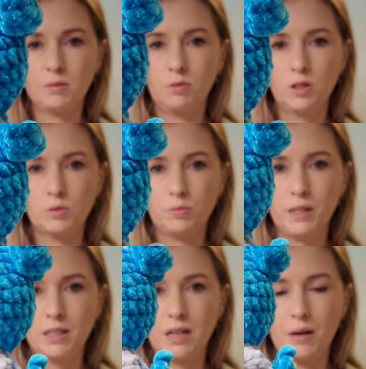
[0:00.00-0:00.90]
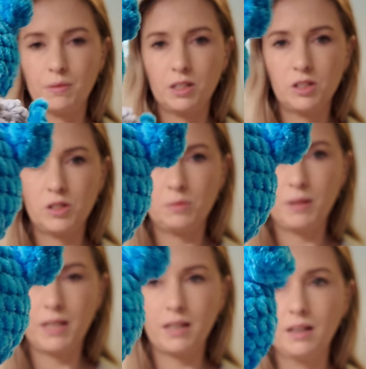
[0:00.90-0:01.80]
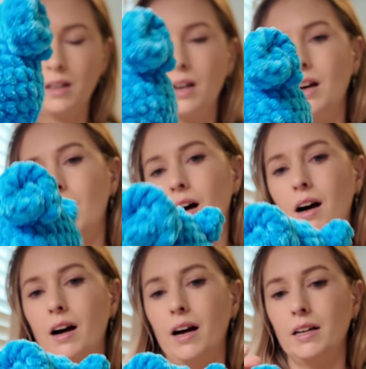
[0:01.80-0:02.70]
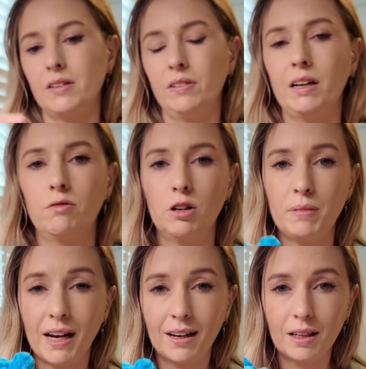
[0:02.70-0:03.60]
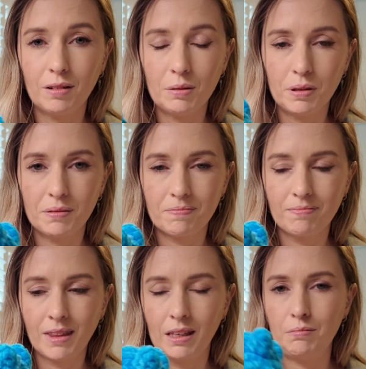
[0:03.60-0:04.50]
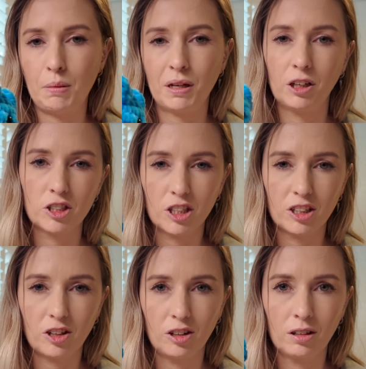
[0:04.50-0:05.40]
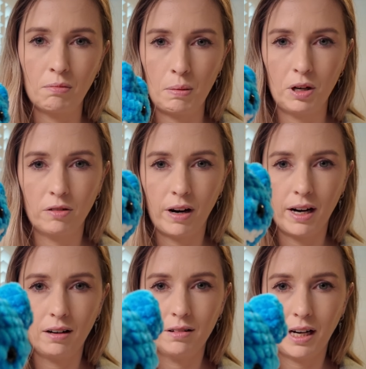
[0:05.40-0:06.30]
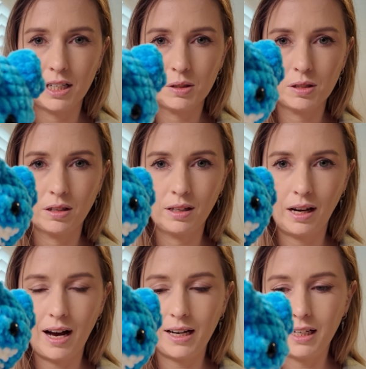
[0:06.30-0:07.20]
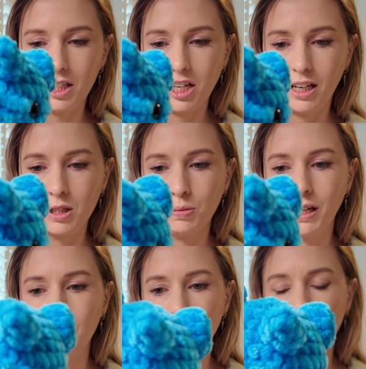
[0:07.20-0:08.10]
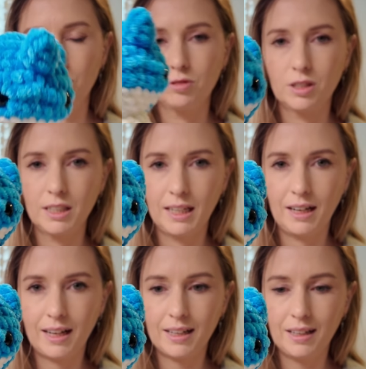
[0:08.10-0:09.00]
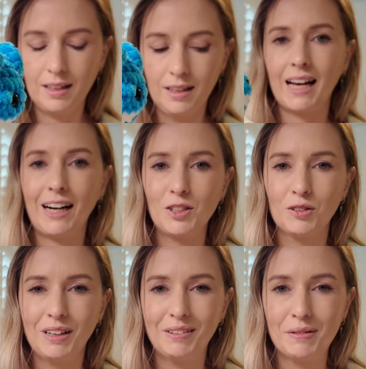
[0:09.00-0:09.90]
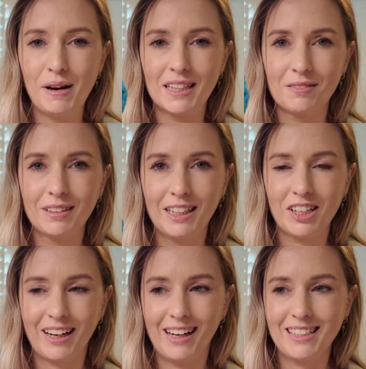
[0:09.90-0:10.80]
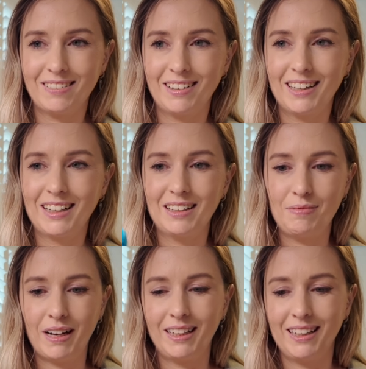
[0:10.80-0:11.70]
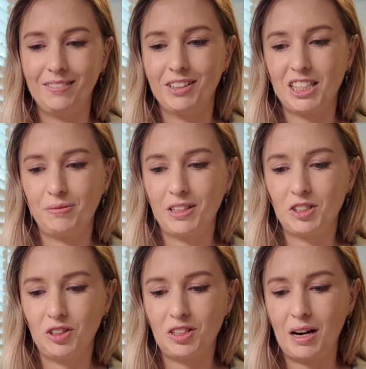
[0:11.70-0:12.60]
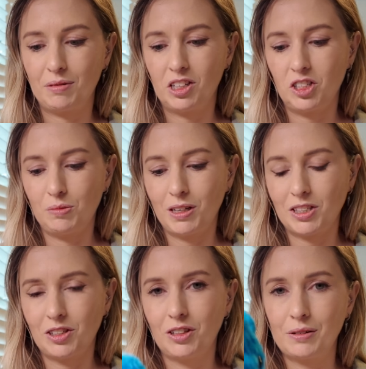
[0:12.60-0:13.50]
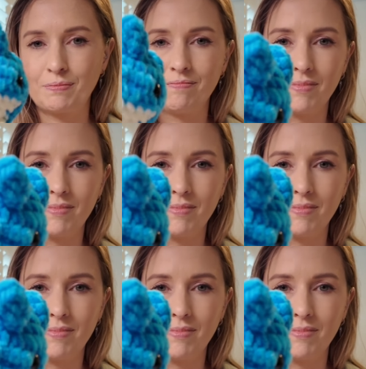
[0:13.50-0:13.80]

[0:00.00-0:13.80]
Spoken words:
it was pretty time consuming, I definitely will make another one, but maybe closer to the con, maybe not right now. I need a change, but I do really like it. And I do really want to make the really gigantic one, but it would just be so time consuming. So